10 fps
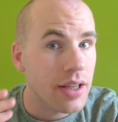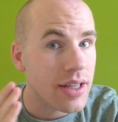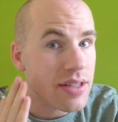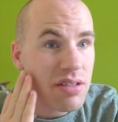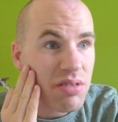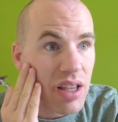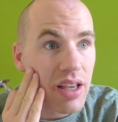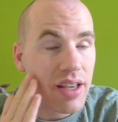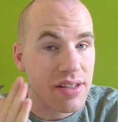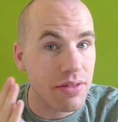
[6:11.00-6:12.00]
it's
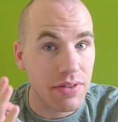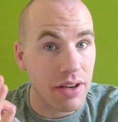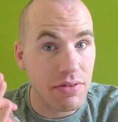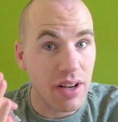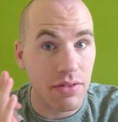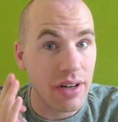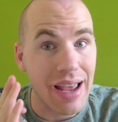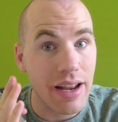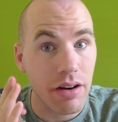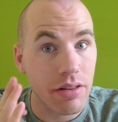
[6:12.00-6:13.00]
as if I've never
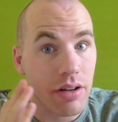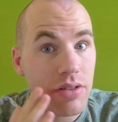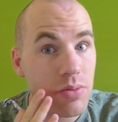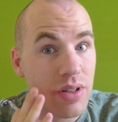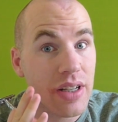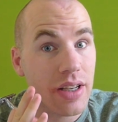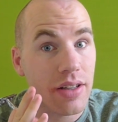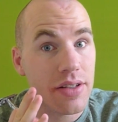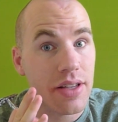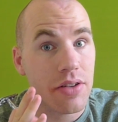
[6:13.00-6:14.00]
had hair there. It's
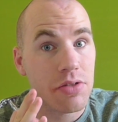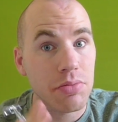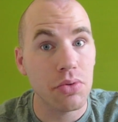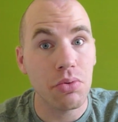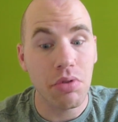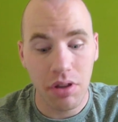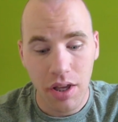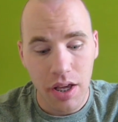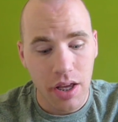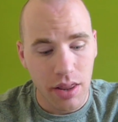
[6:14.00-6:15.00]
ridiculous how smooth
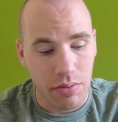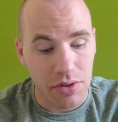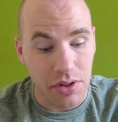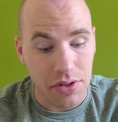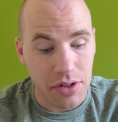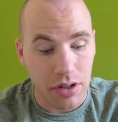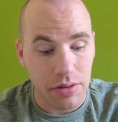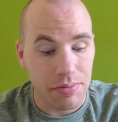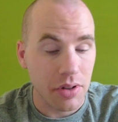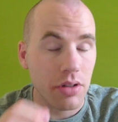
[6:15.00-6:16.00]
the results
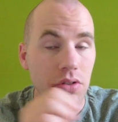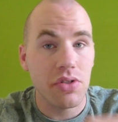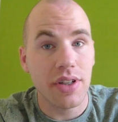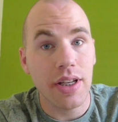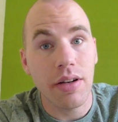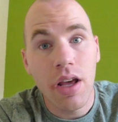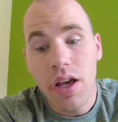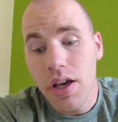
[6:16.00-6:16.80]
are on your skin.